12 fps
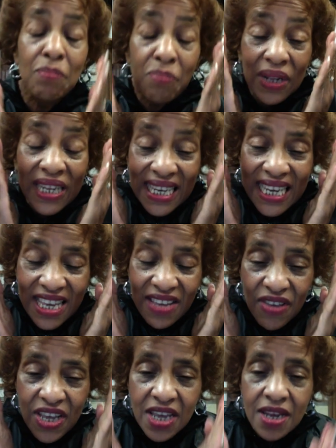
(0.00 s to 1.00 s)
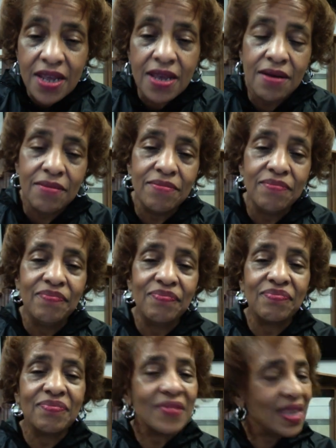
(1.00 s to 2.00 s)
Believing in him
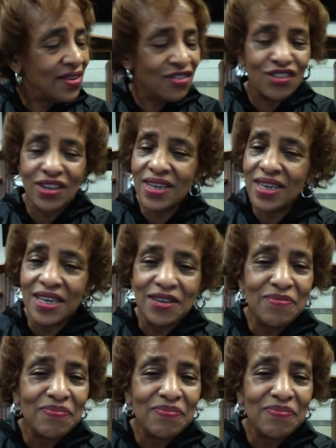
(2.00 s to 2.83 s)
is the key.